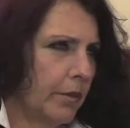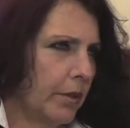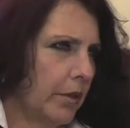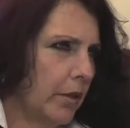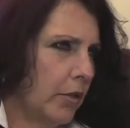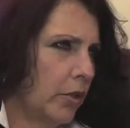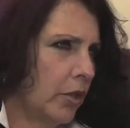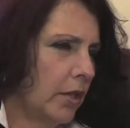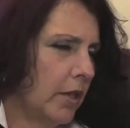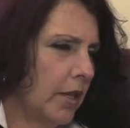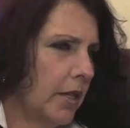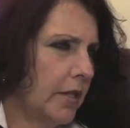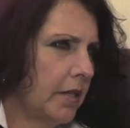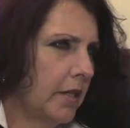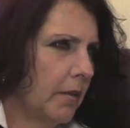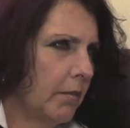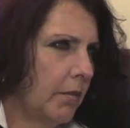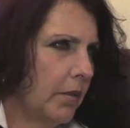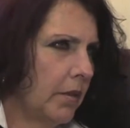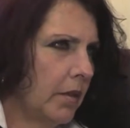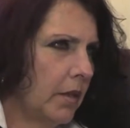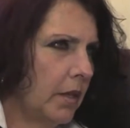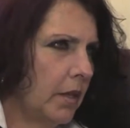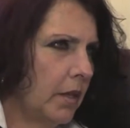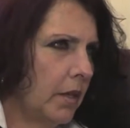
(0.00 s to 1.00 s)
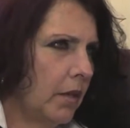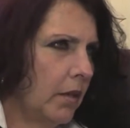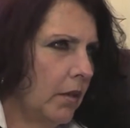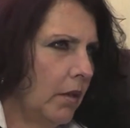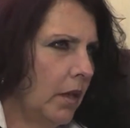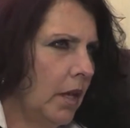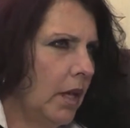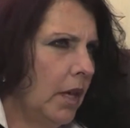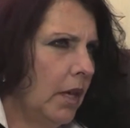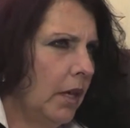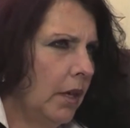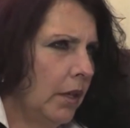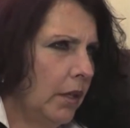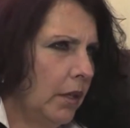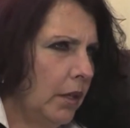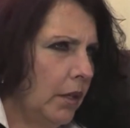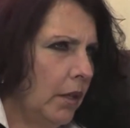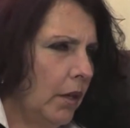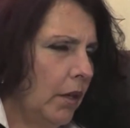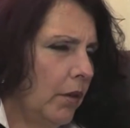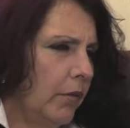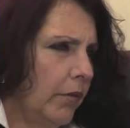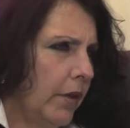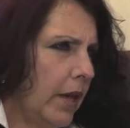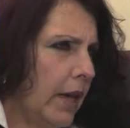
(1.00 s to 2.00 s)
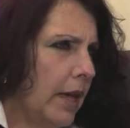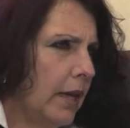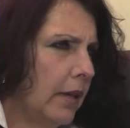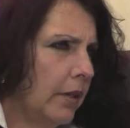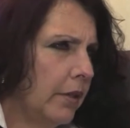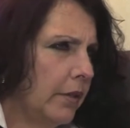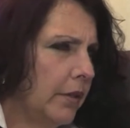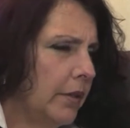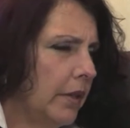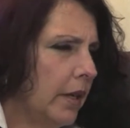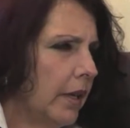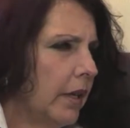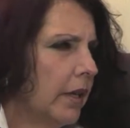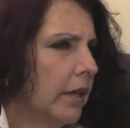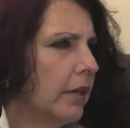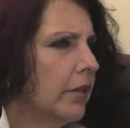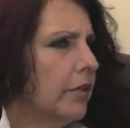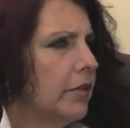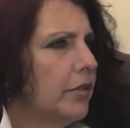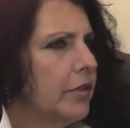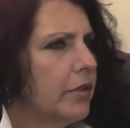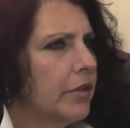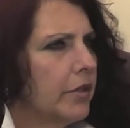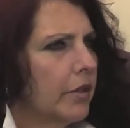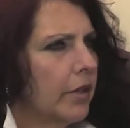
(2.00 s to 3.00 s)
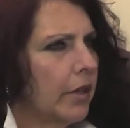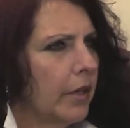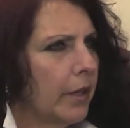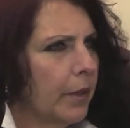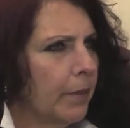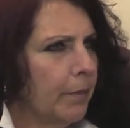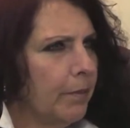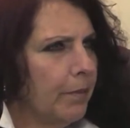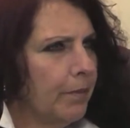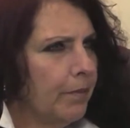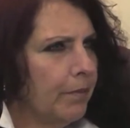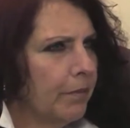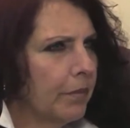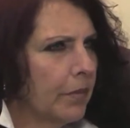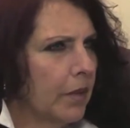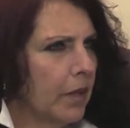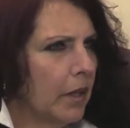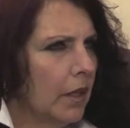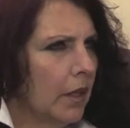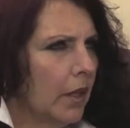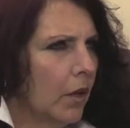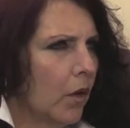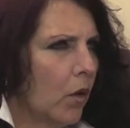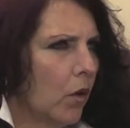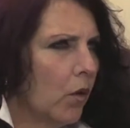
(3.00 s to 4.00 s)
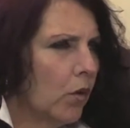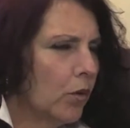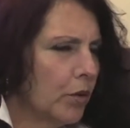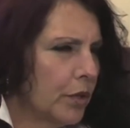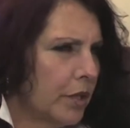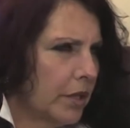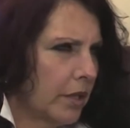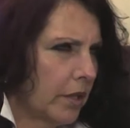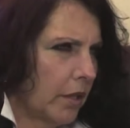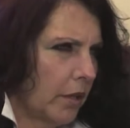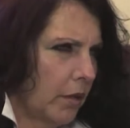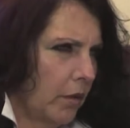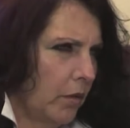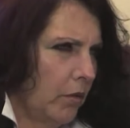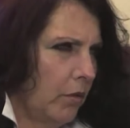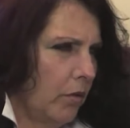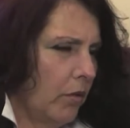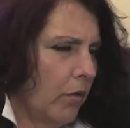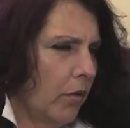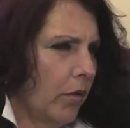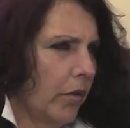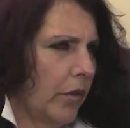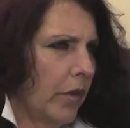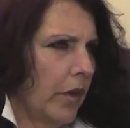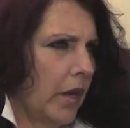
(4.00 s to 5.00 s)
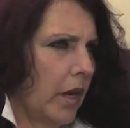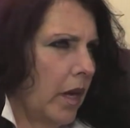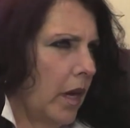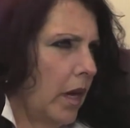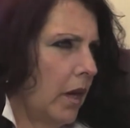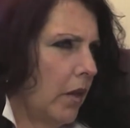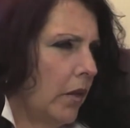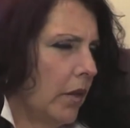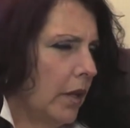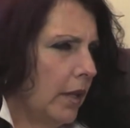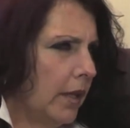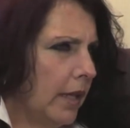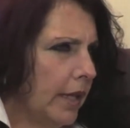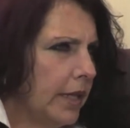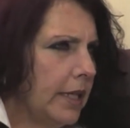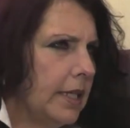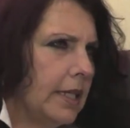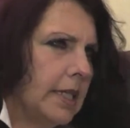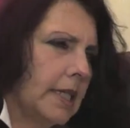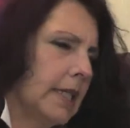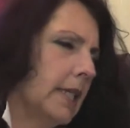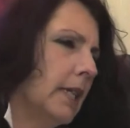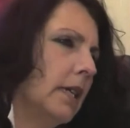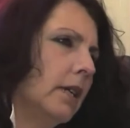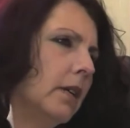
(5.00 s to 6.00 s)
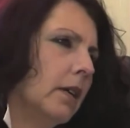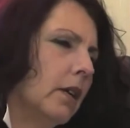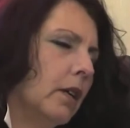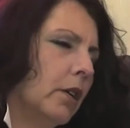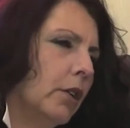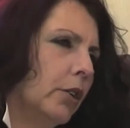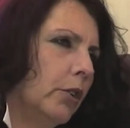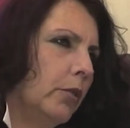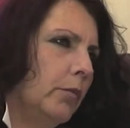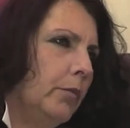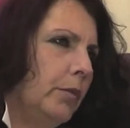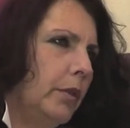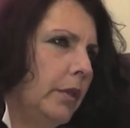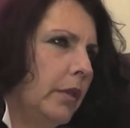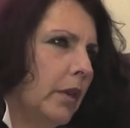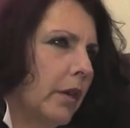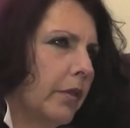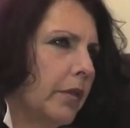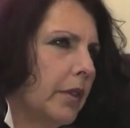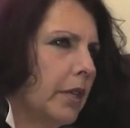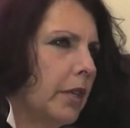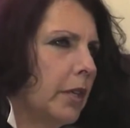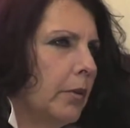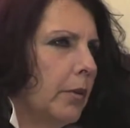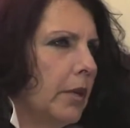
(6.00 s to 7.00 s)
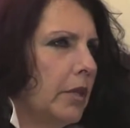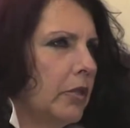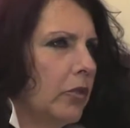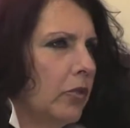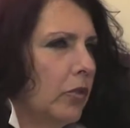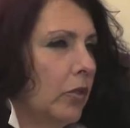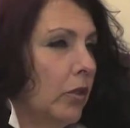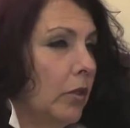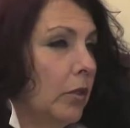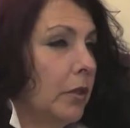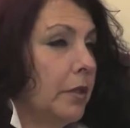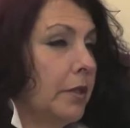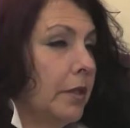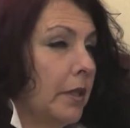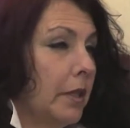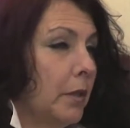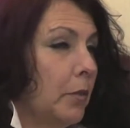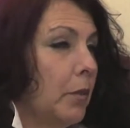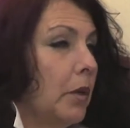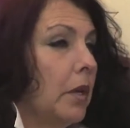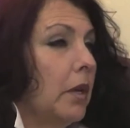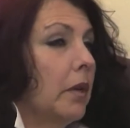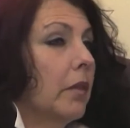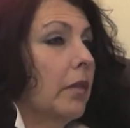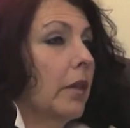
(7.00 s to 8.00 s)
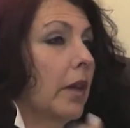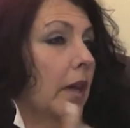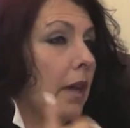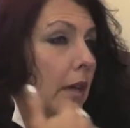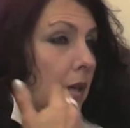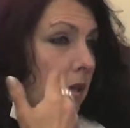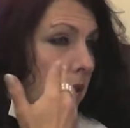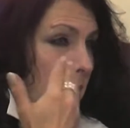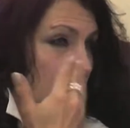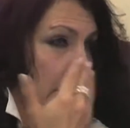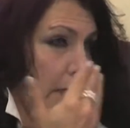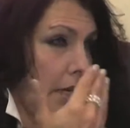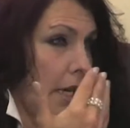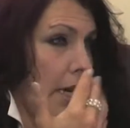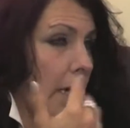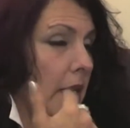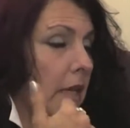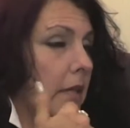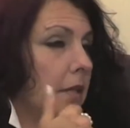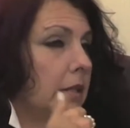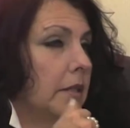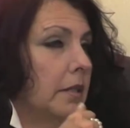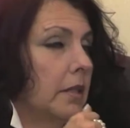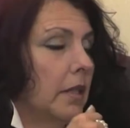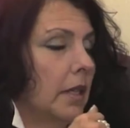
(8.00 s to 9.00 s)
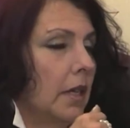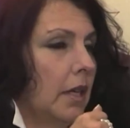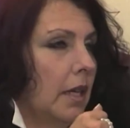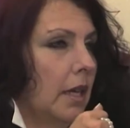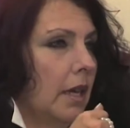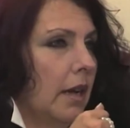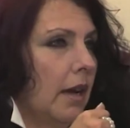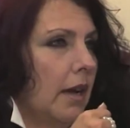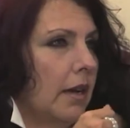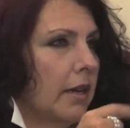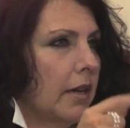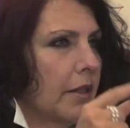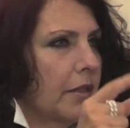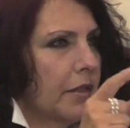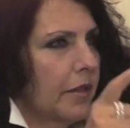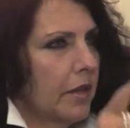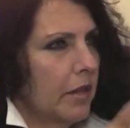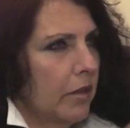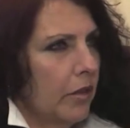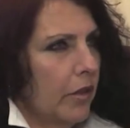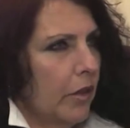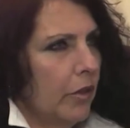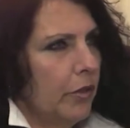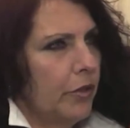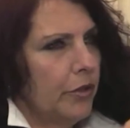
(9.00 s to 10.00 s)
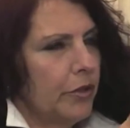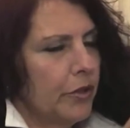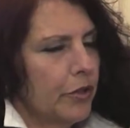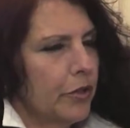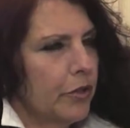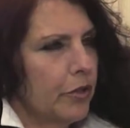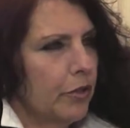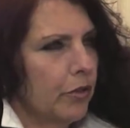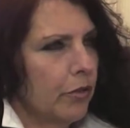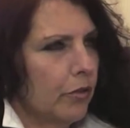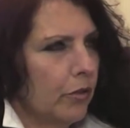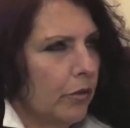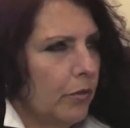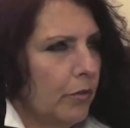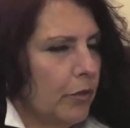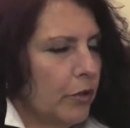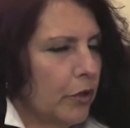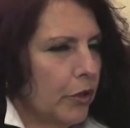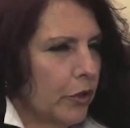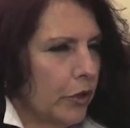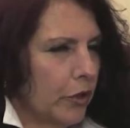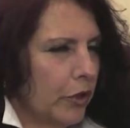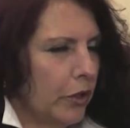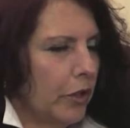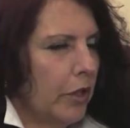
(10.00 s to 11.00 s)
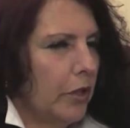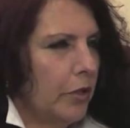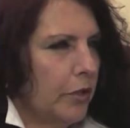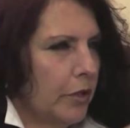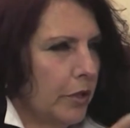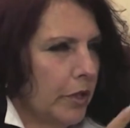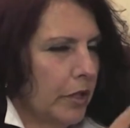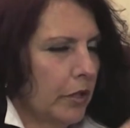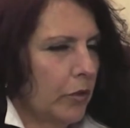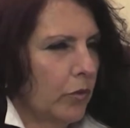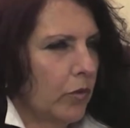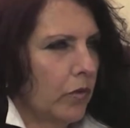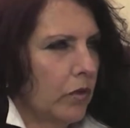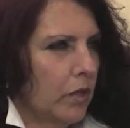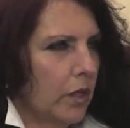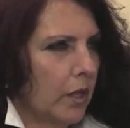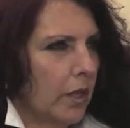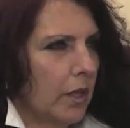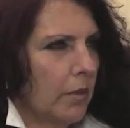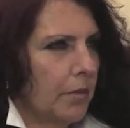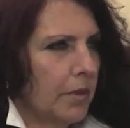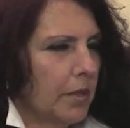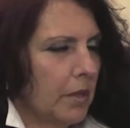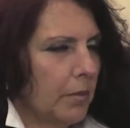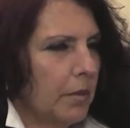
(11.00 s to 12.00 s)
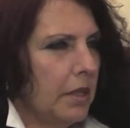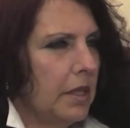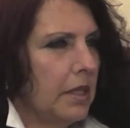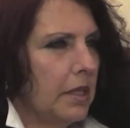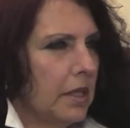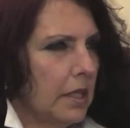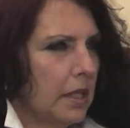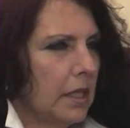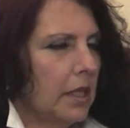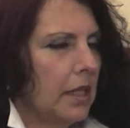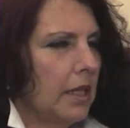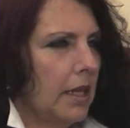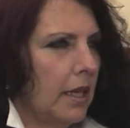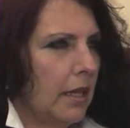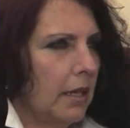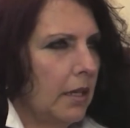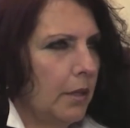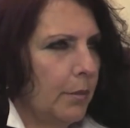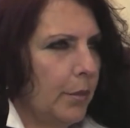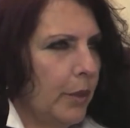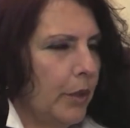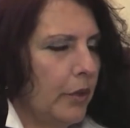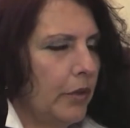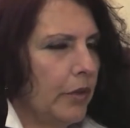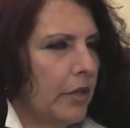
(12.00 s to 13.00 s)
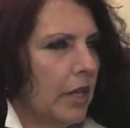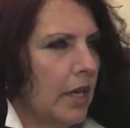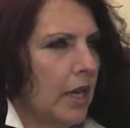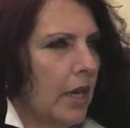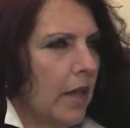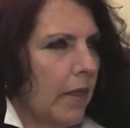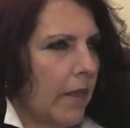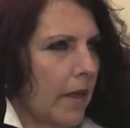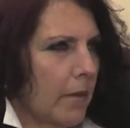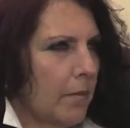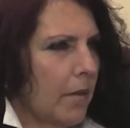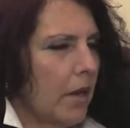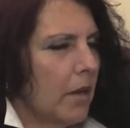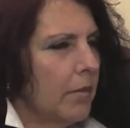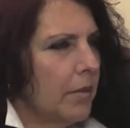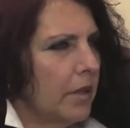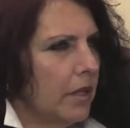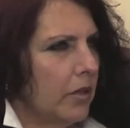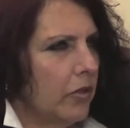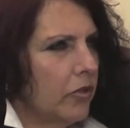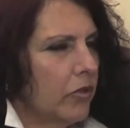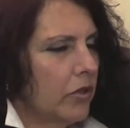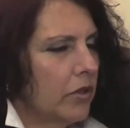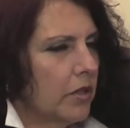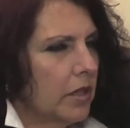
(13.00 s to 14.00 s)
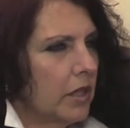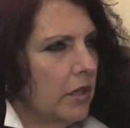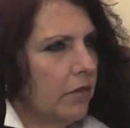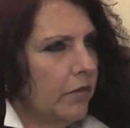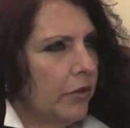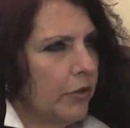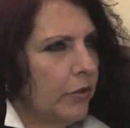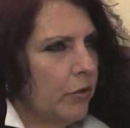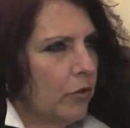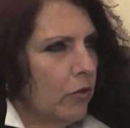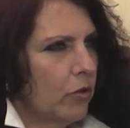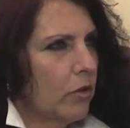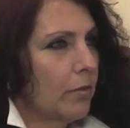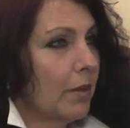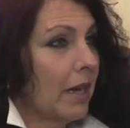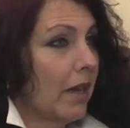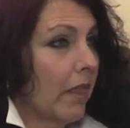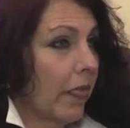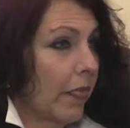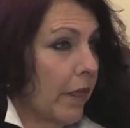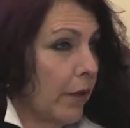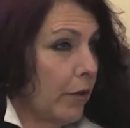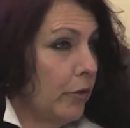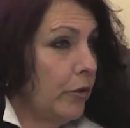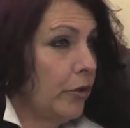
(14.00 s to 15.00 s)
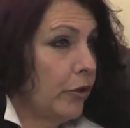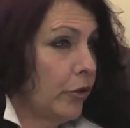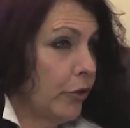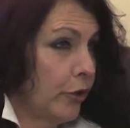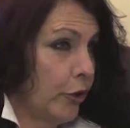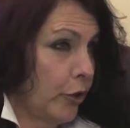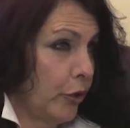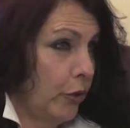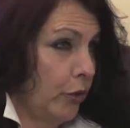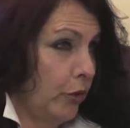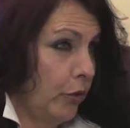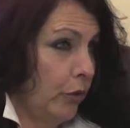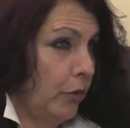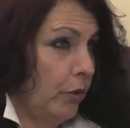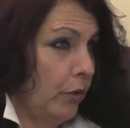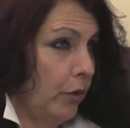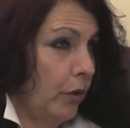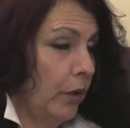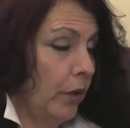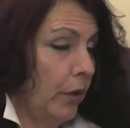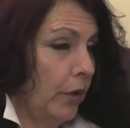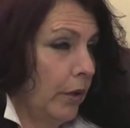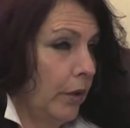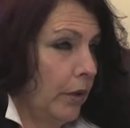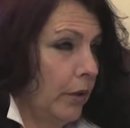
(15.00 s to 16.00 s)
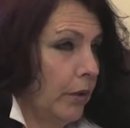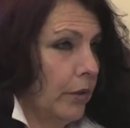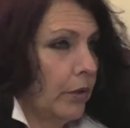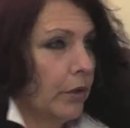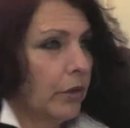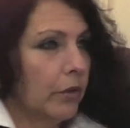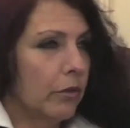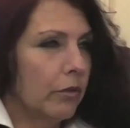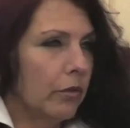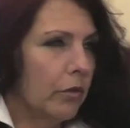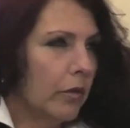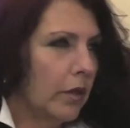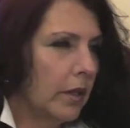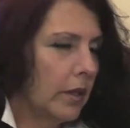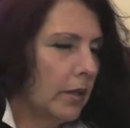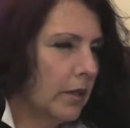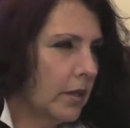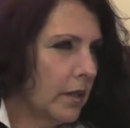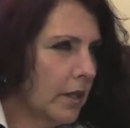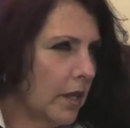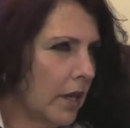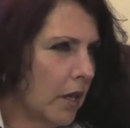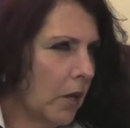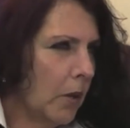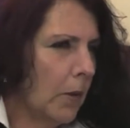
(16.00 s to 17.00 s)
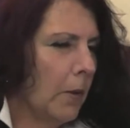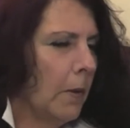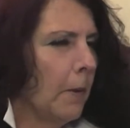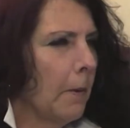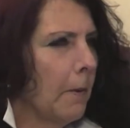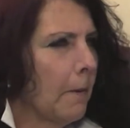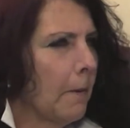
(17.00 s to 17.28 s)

some socialising. I'm thinking of, uh, of Alan, and um, also the the lady whom you, I think you went on holiday with, Adele, and, yeah. and and I think those two, you know, to sort of tie up some ET element, that might be interesting if you talk about those two two things now.